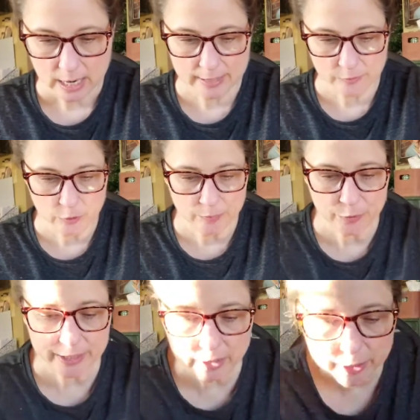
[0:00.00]
I'm doing
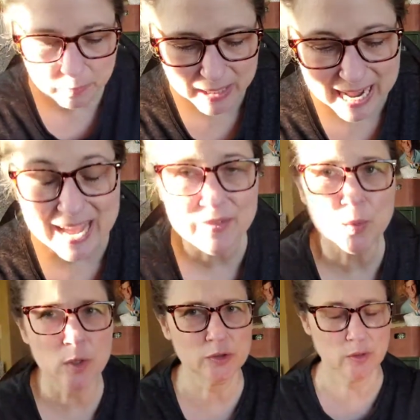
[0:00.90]
pretty good, but I haven't
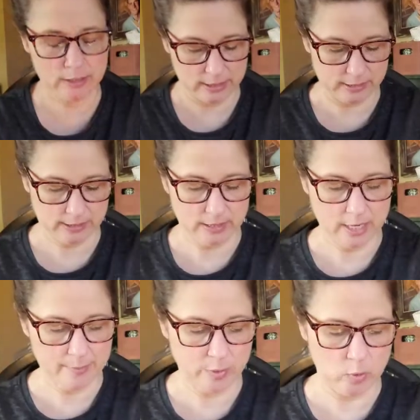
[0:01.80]
worked on this in a
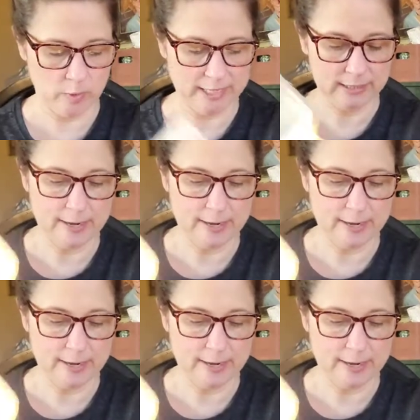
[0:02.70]
couple of weeks.